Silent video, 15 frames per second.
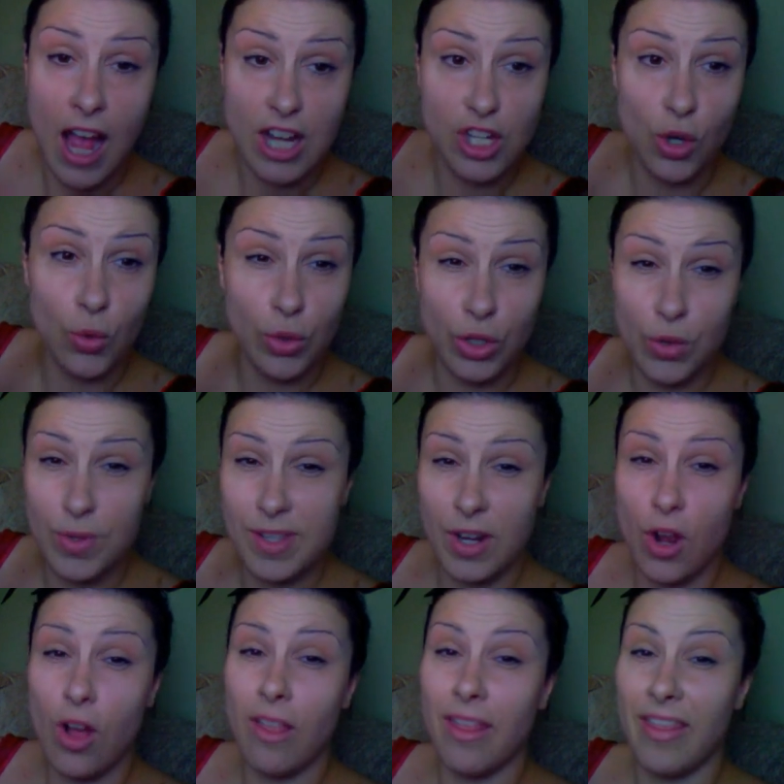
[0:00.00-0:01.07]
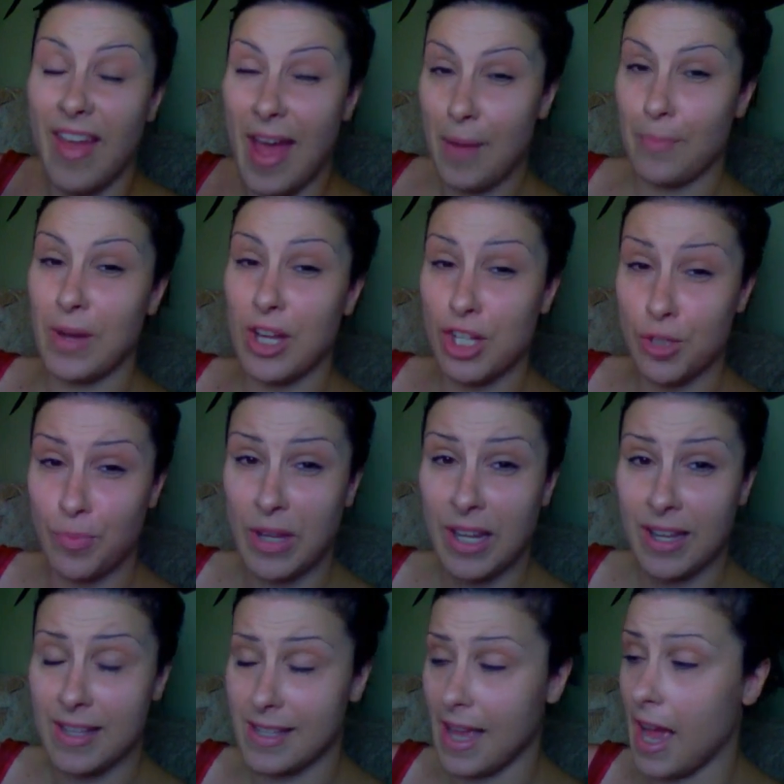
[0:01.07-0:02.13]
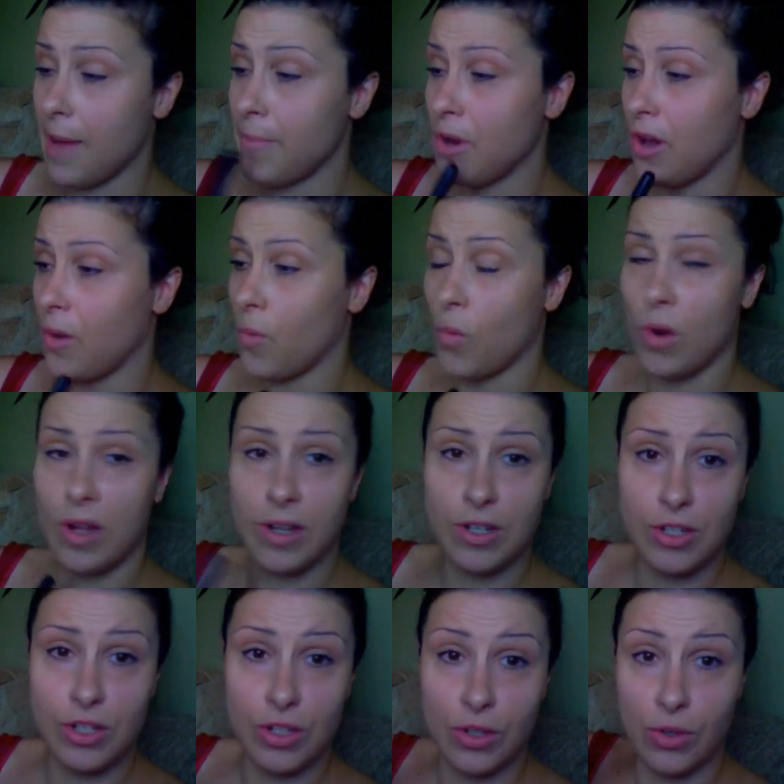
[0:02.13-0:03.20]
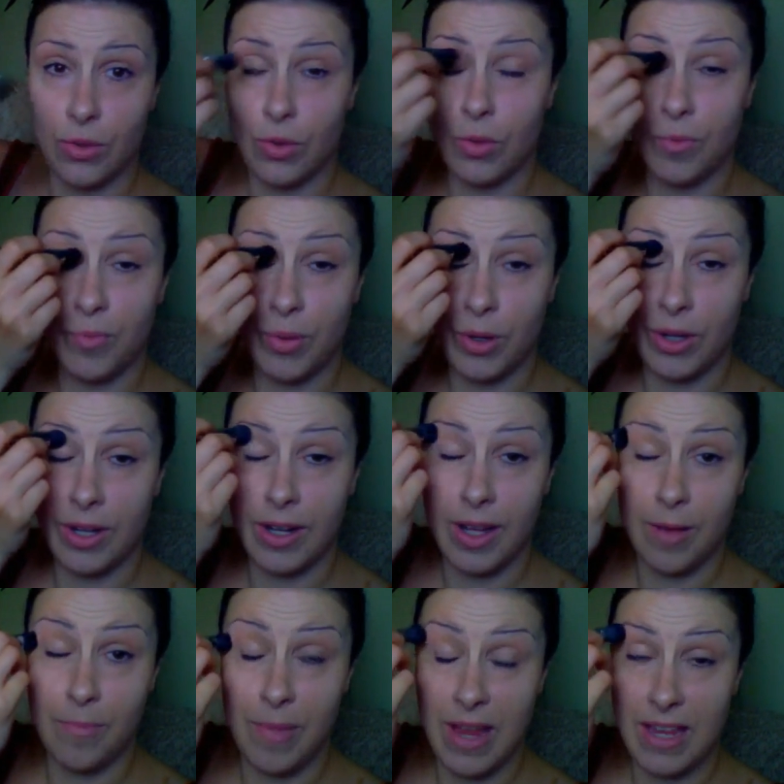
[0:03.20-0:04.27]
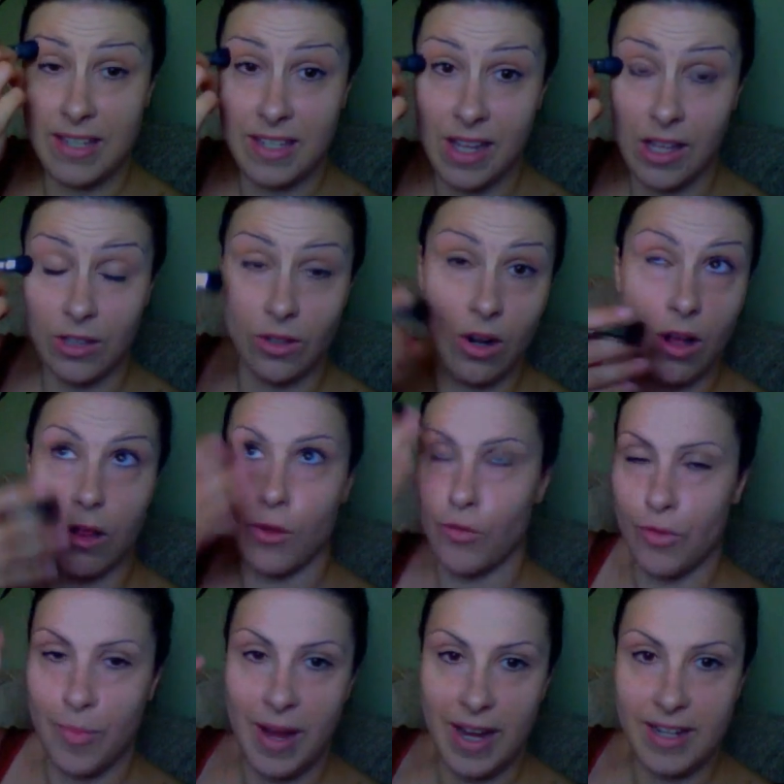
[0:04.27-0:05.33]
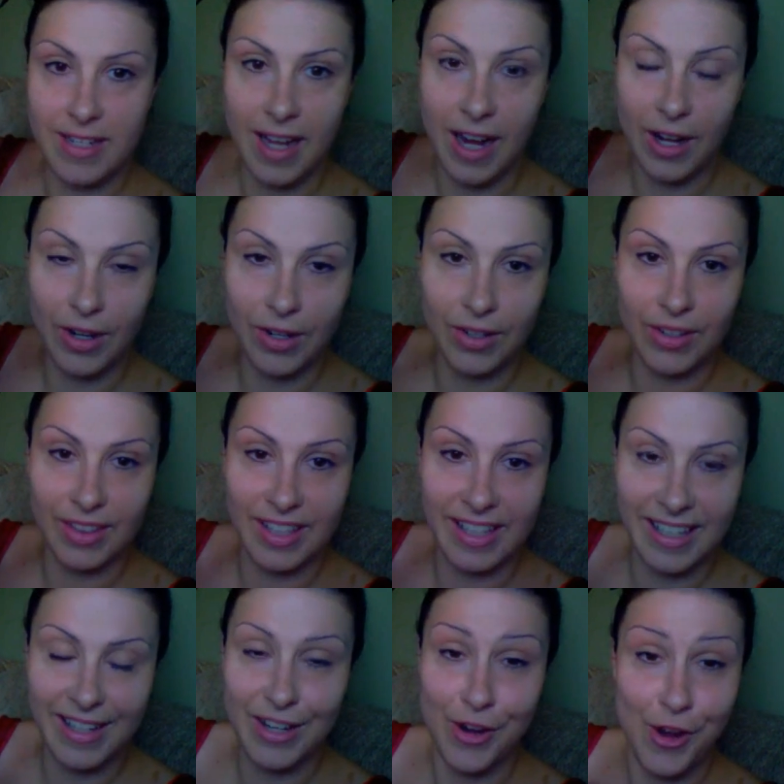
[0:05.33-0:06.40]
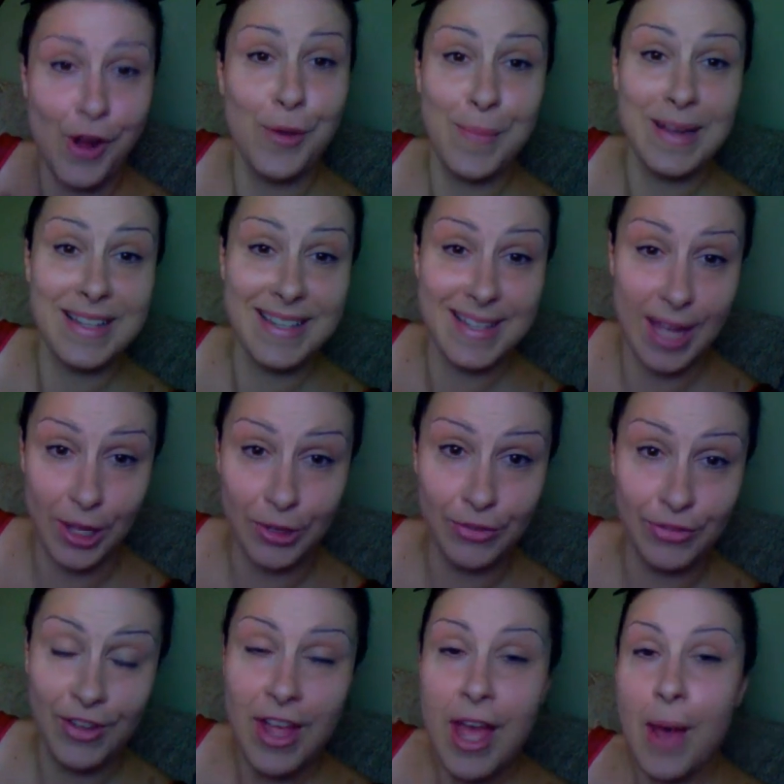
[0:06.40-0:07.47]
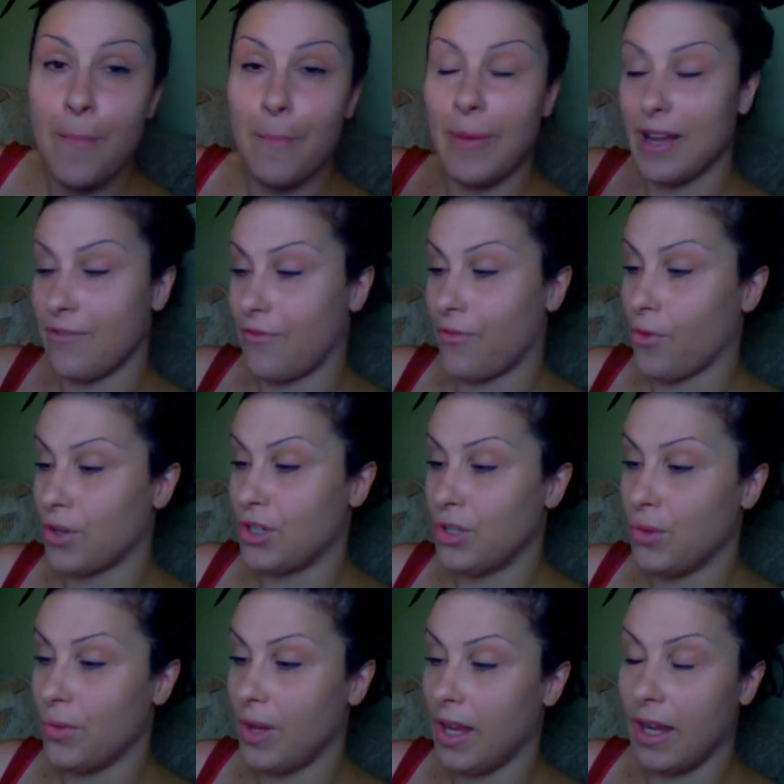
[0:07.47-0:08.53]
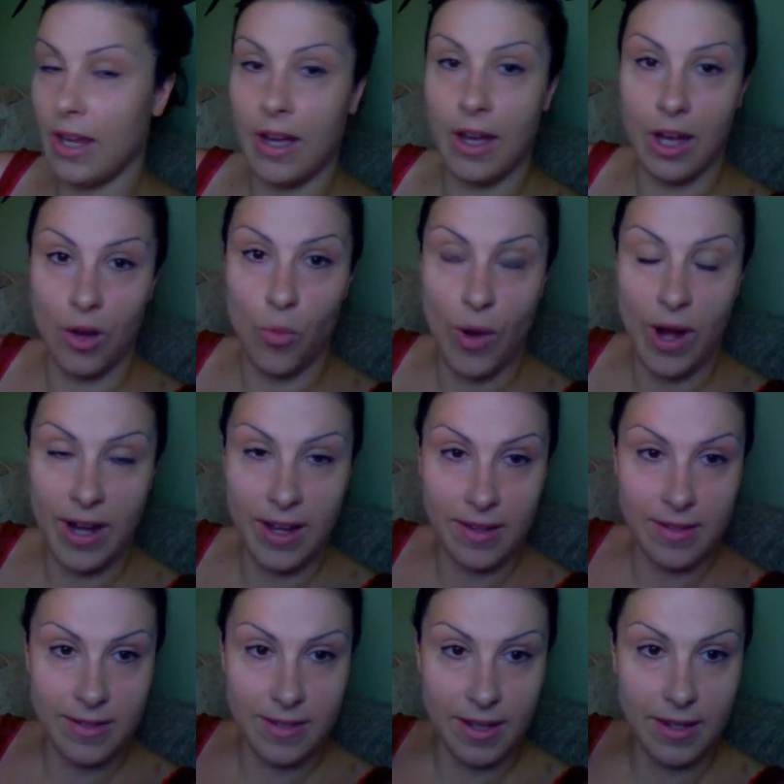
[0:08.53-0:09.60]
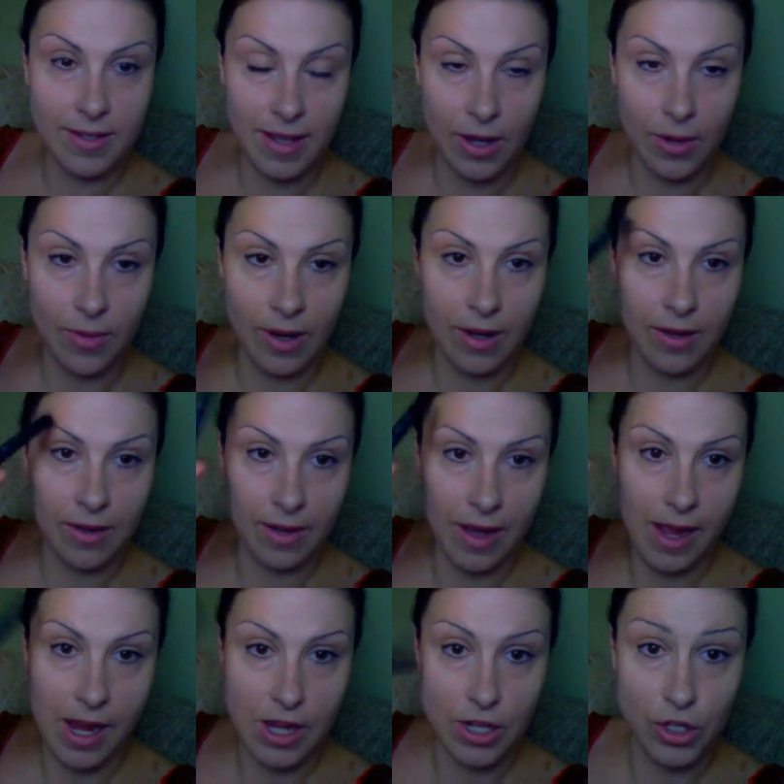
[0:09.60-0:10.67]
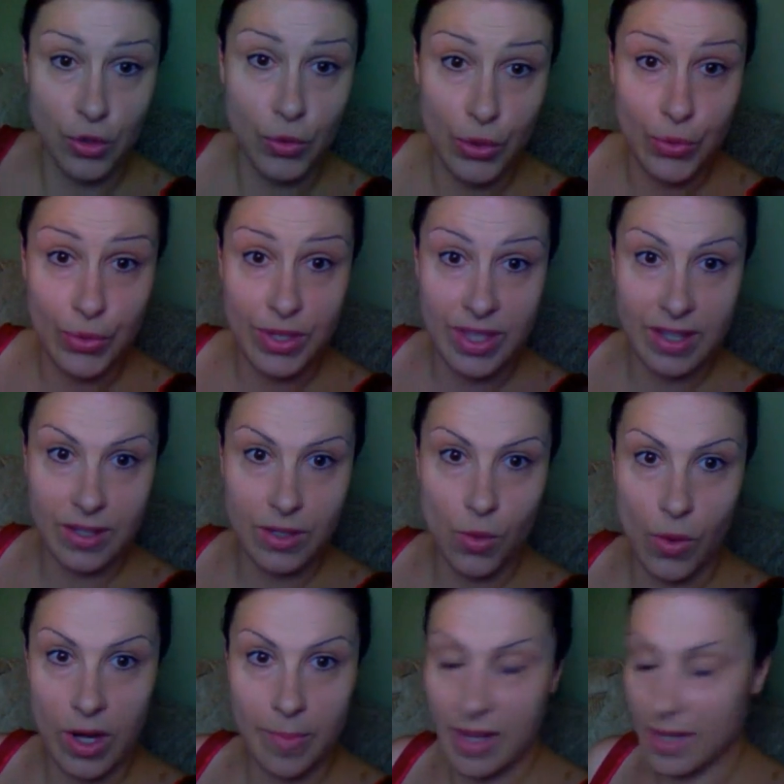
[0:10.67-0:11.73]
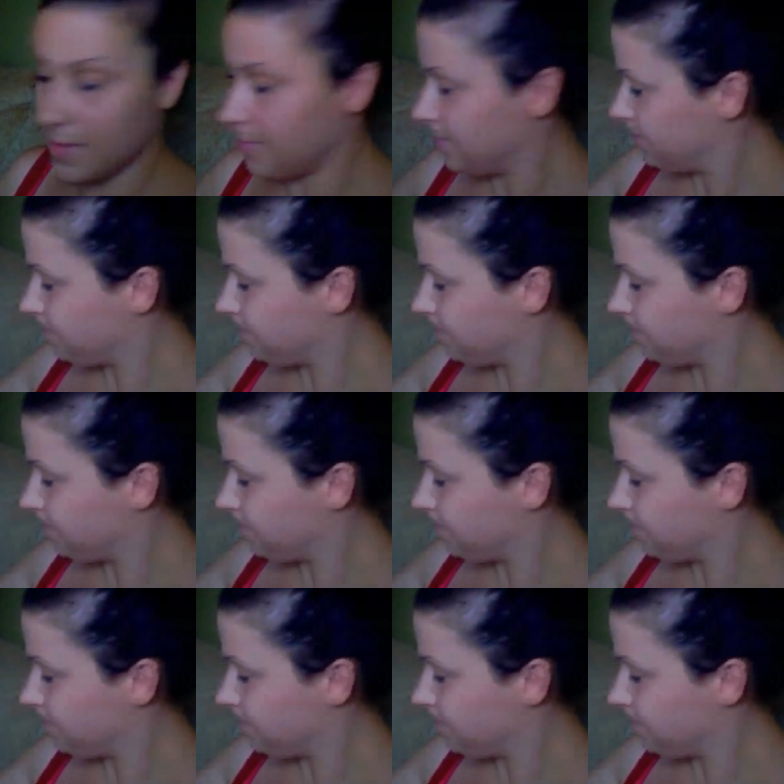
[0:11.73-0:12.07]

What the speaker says: I don't use it all that much because I'm not one to put a base color all over my entire lid, not on myself, but for doing weddings, etc. I do use this quite a bit.